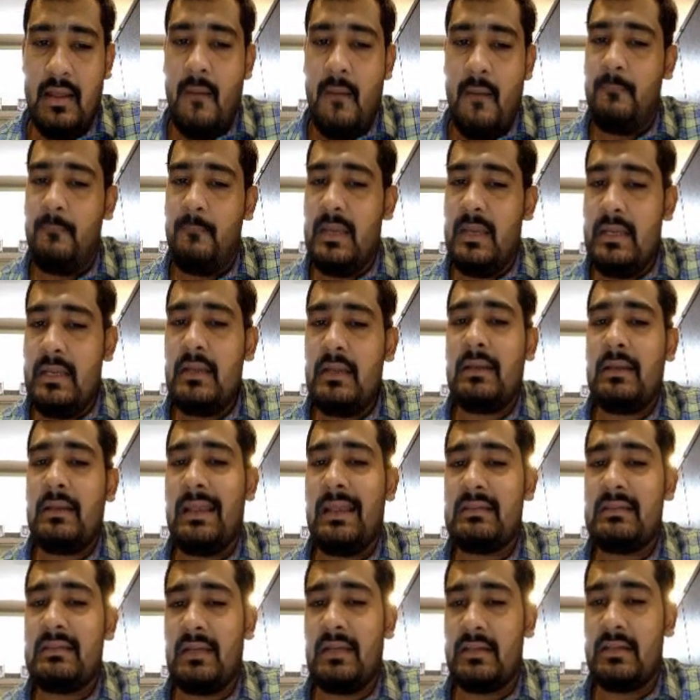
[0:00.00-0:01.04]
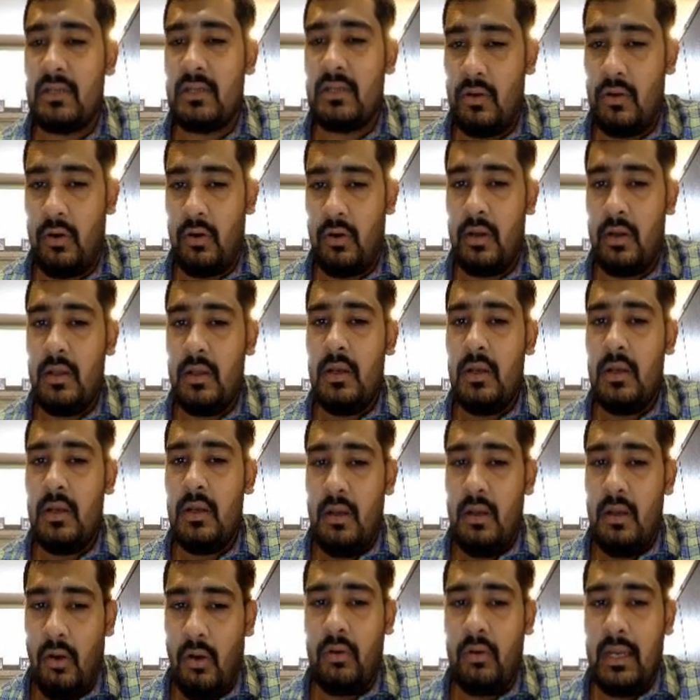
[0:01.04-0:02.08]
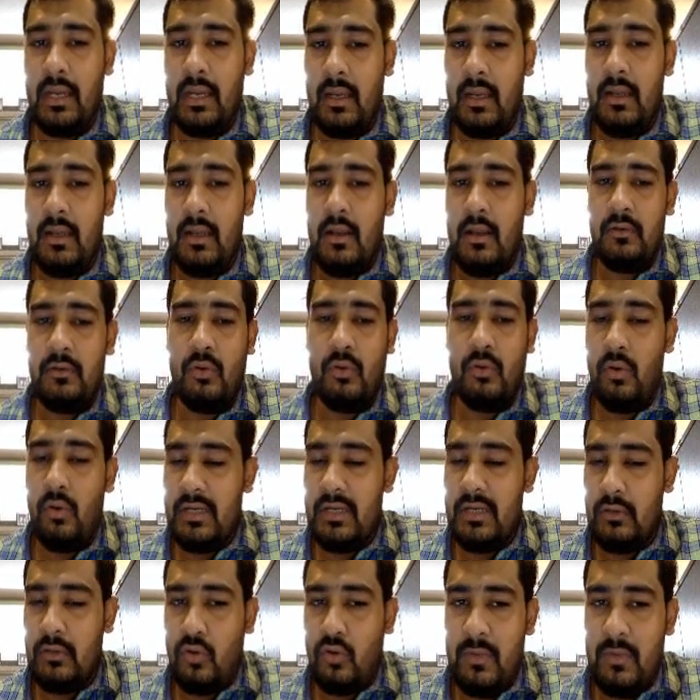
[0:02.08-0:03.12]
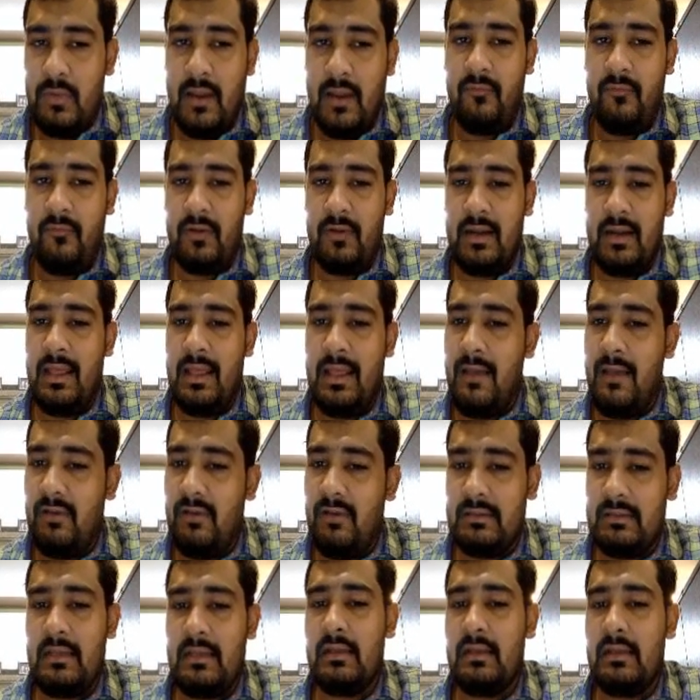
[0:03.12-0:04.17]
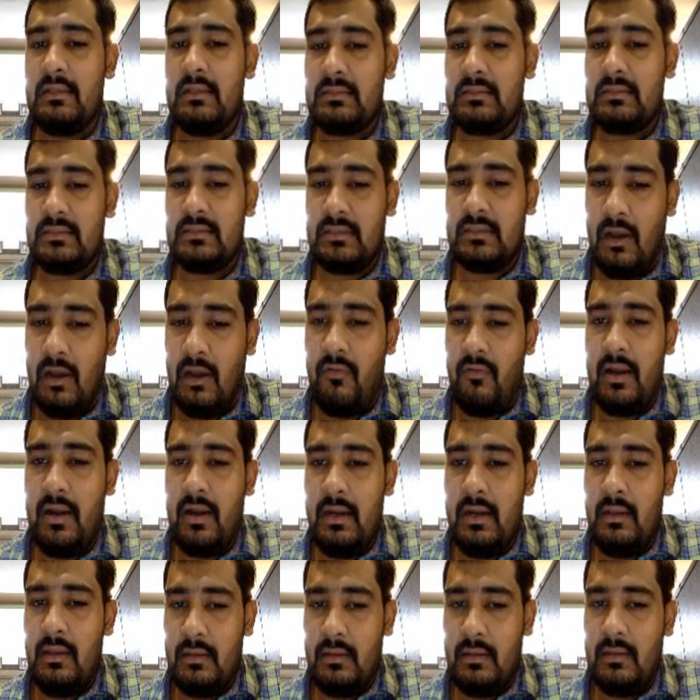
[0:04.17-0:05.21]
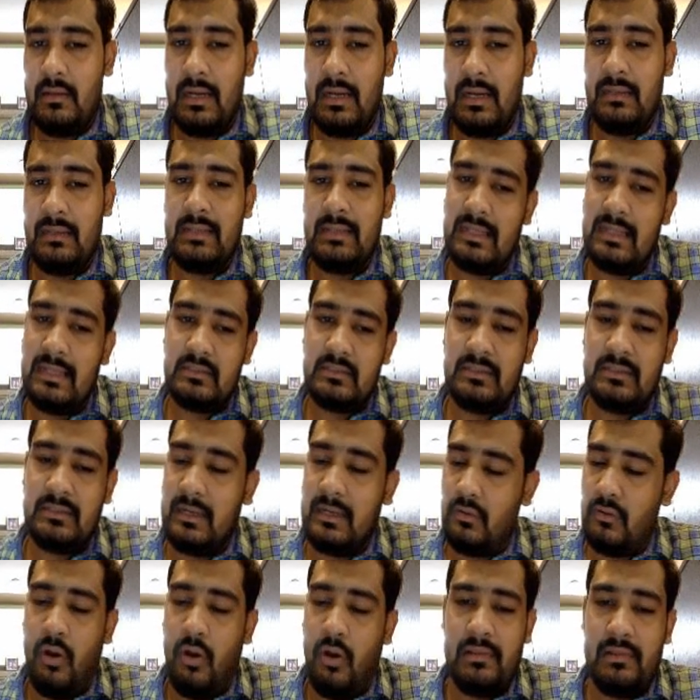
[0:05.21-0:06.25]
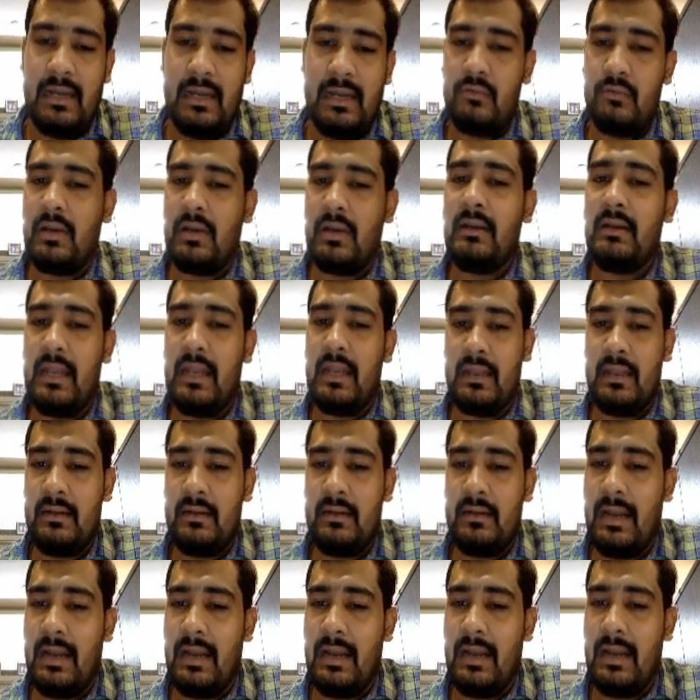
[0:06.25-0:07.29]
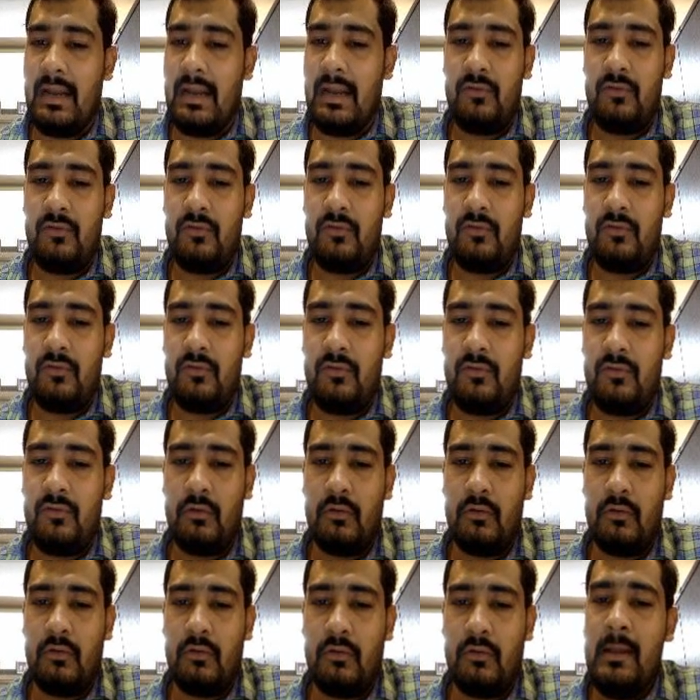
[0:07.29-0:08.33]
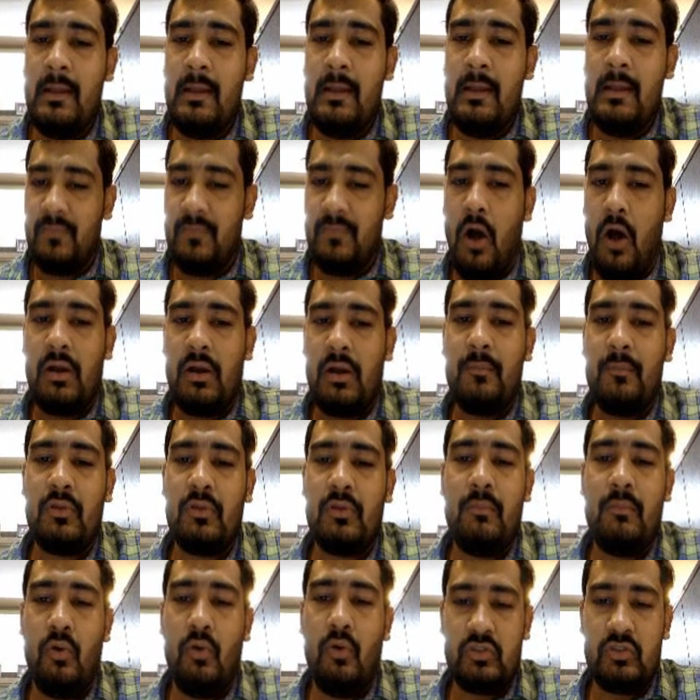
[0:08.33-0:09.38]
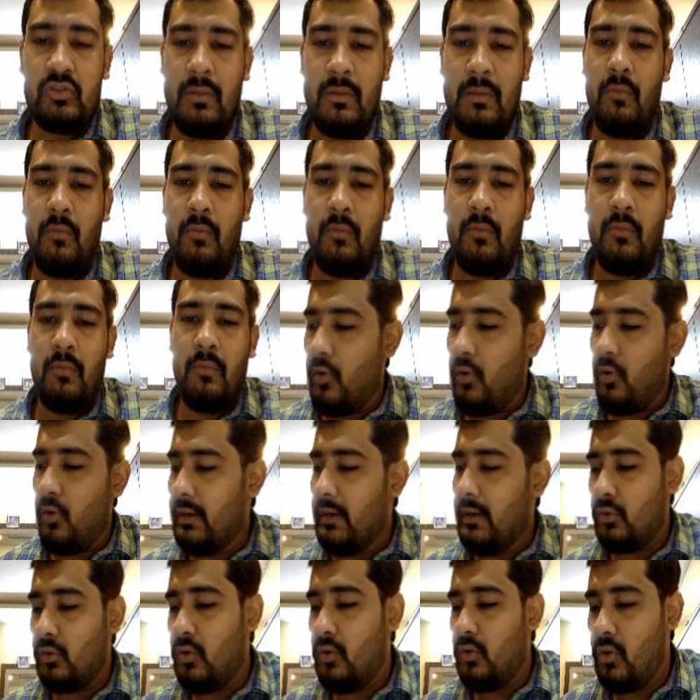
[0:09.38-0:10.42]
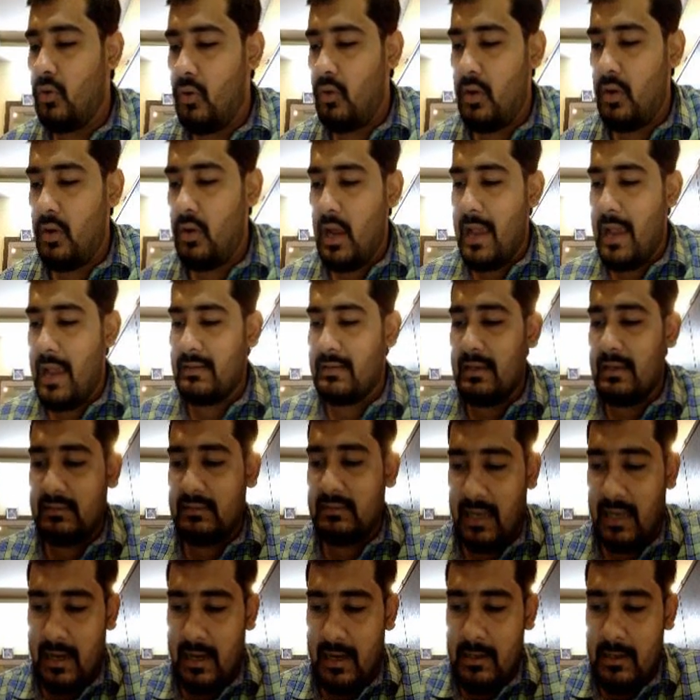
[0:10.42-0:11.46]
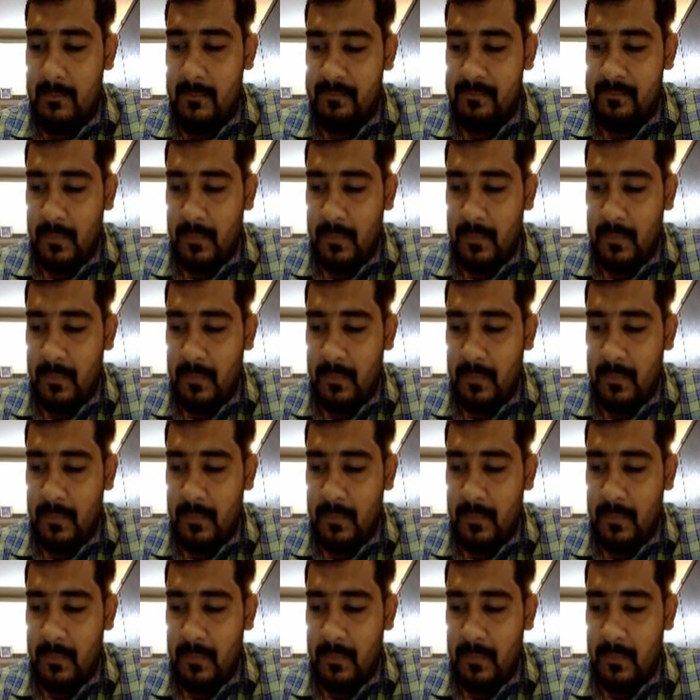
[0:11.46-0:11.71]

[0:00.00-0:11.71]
Be rest assured. Okay, no need to be afraid, everything is covered, right? That's all that you can take in writing from us, nothing to worry. Now come to the most important point. So as I said,